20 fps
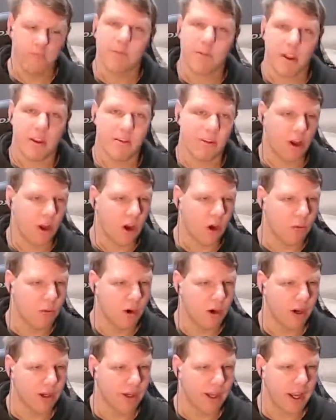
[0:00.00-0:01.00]
that's the whole
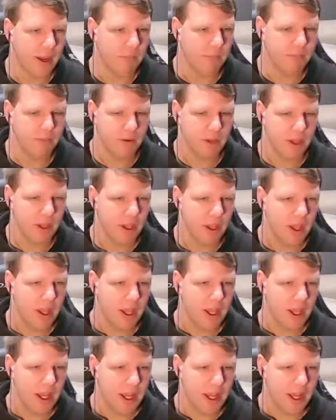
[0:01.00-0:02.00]
product name.
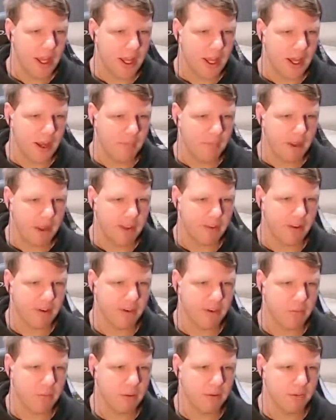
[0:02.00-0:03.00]
As I
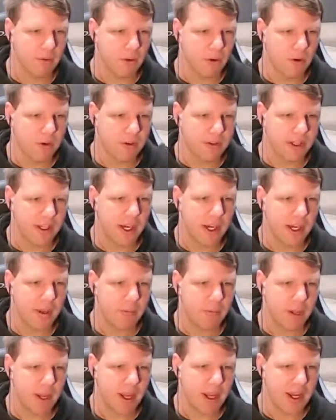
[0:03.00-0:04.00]
said before,
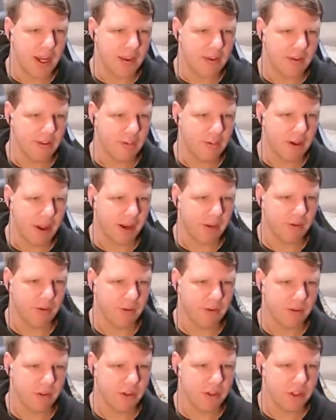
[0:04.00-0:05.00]
1080p is the max
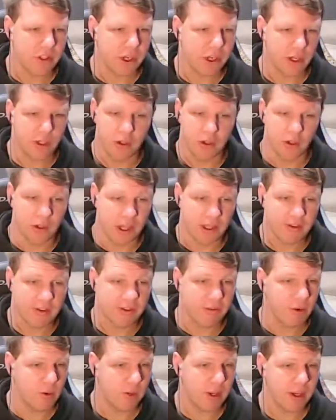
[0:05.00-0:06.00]
resolution. You can do less
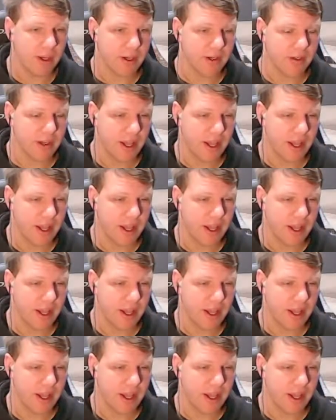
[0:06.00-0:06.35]
if you like.